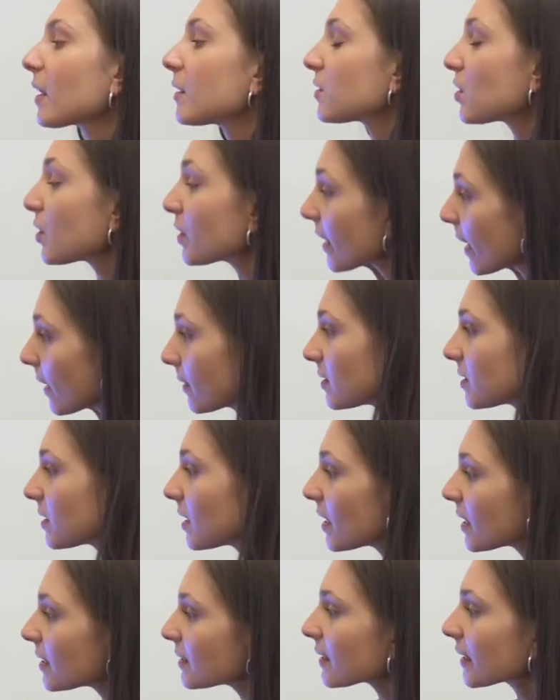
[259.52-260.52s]
So yes,
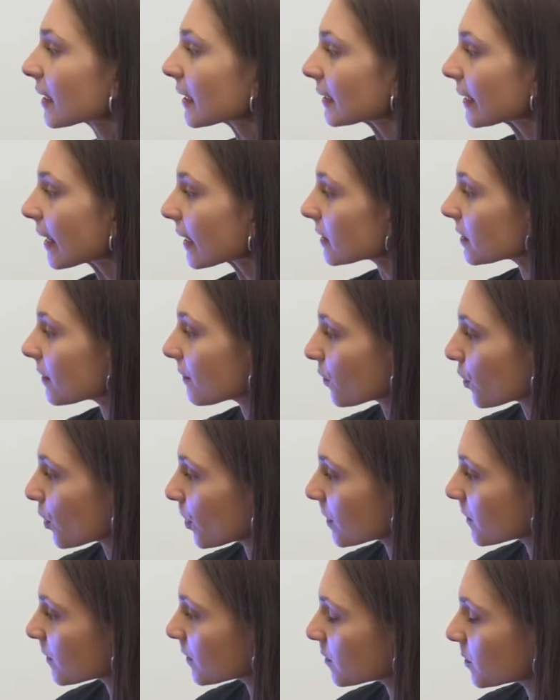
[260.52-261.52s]
that is the collective
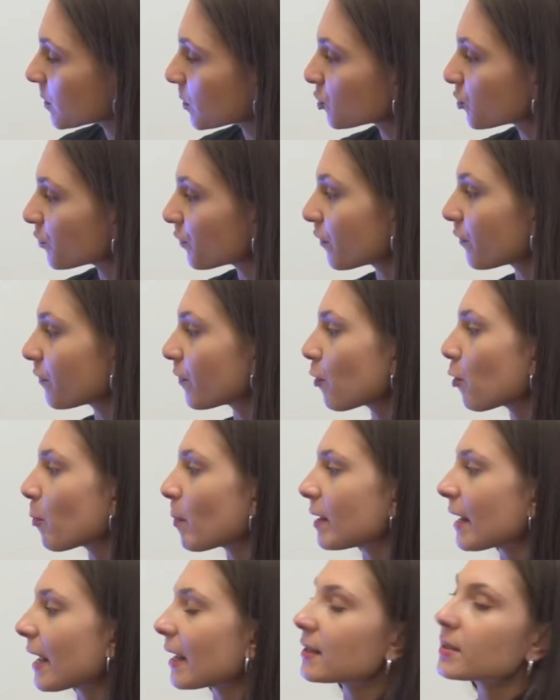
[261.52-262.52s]
yearning for spiritual
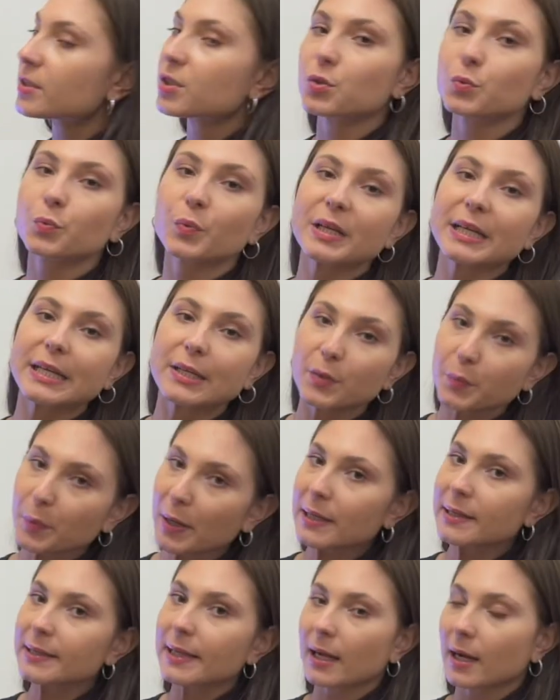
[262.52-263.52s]
fulfillment. And to
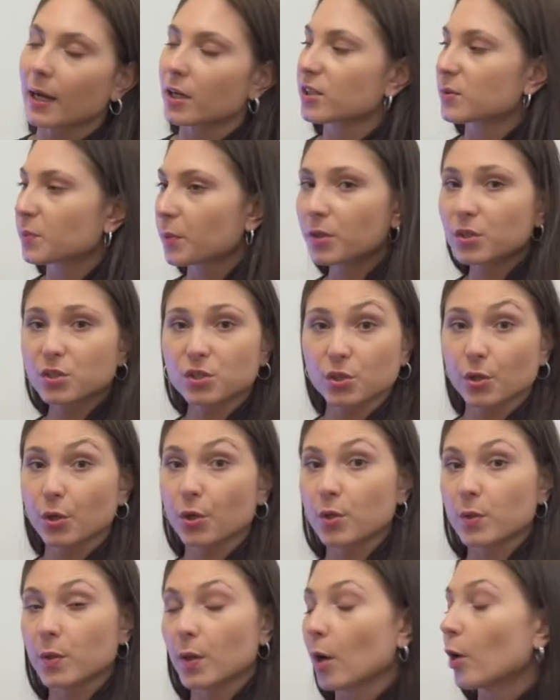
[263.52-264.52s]
reiterate that, I just wanted to show
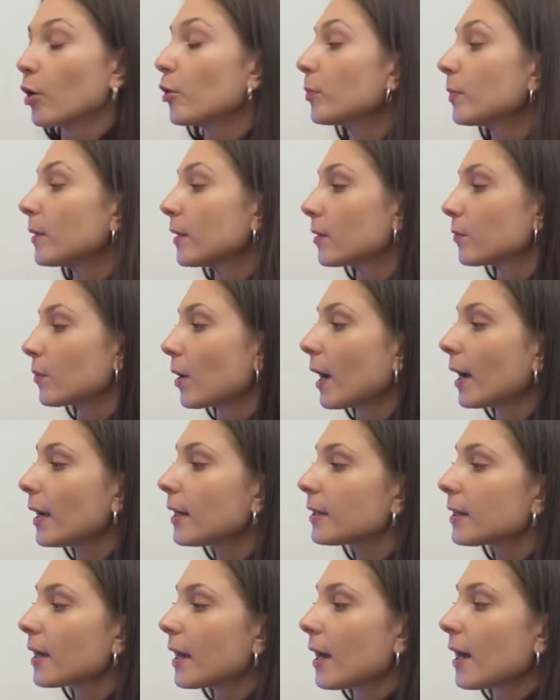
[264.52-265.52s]
you the opening,
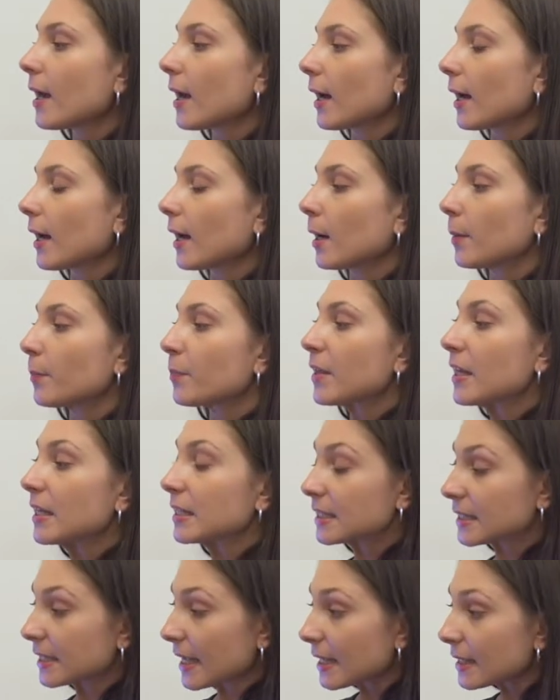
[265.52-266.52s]
right? Um,
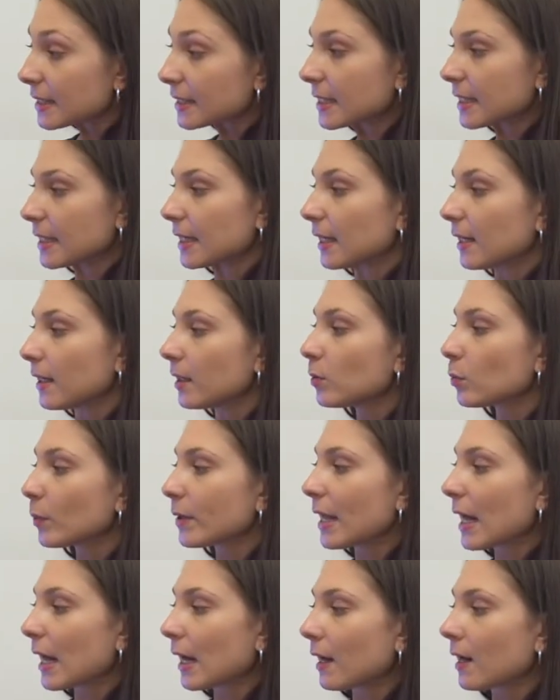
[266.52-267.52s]
it says here,
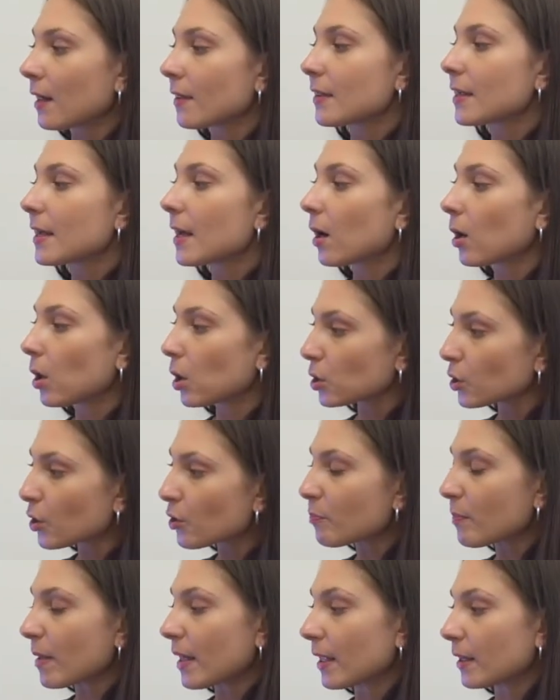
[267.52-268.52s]
we are the
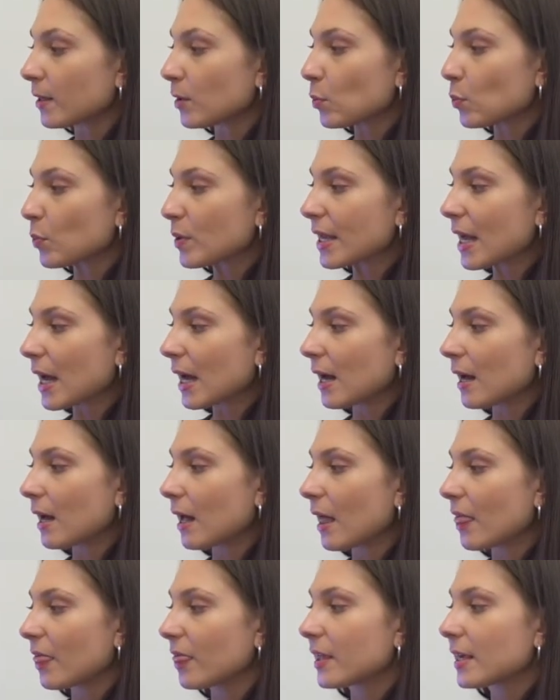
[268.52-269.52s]
hollow men, we
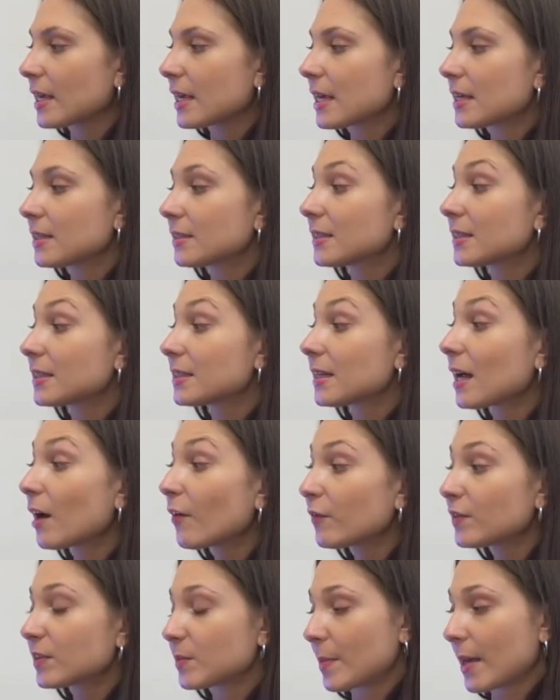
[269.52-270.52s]
are the
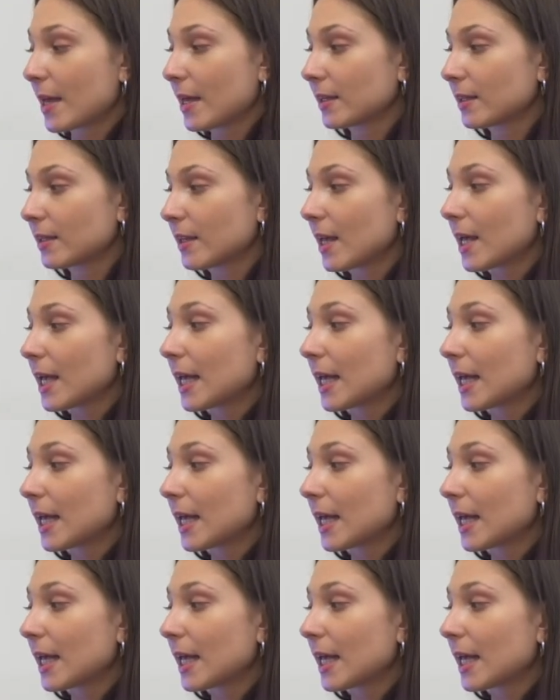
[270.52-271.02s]
stuffed men,